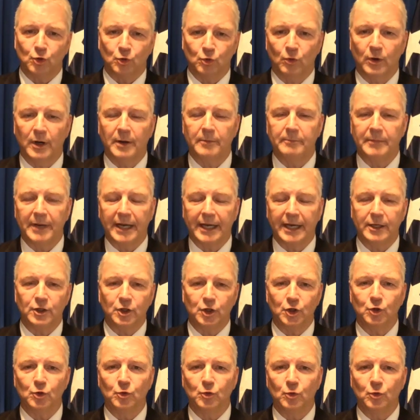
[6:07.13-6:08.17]
What made
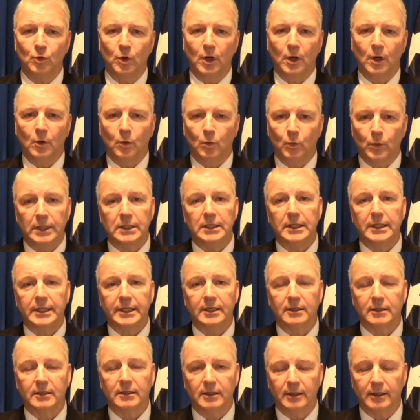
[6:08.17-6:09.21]
you
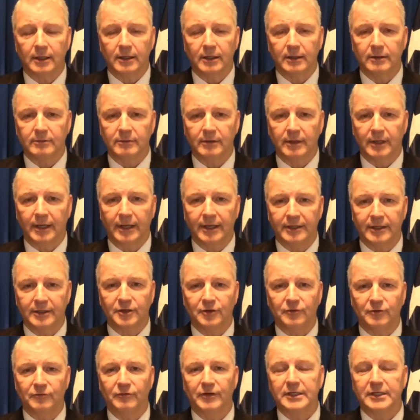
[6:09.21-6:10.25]
willing and
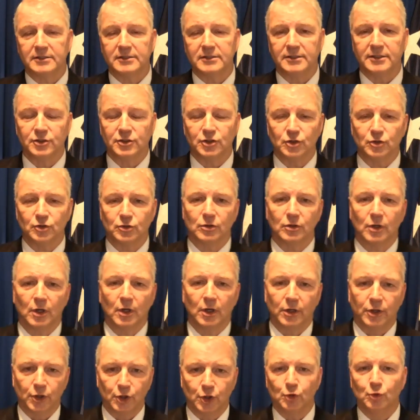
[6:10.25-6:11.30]
convinced that
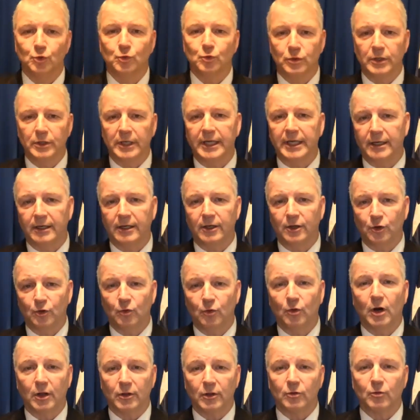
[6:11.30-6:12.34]
you
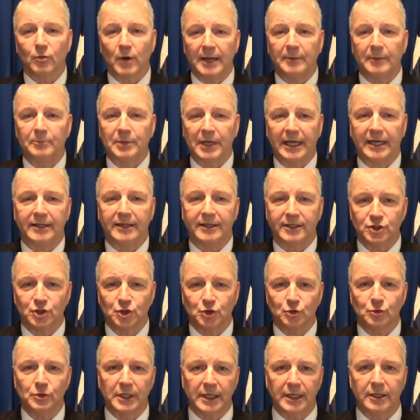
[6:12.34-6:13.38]
are the right pick, that
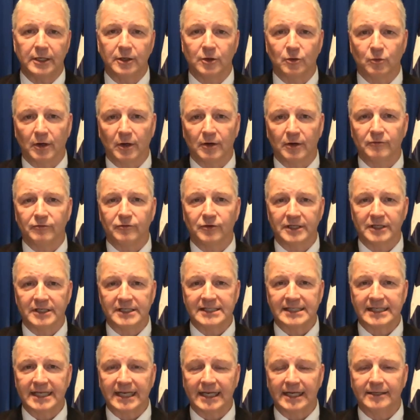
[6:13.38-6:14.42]
you needed to run for this
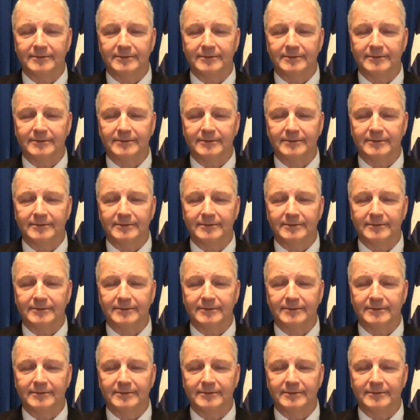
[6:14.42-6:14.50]
seat?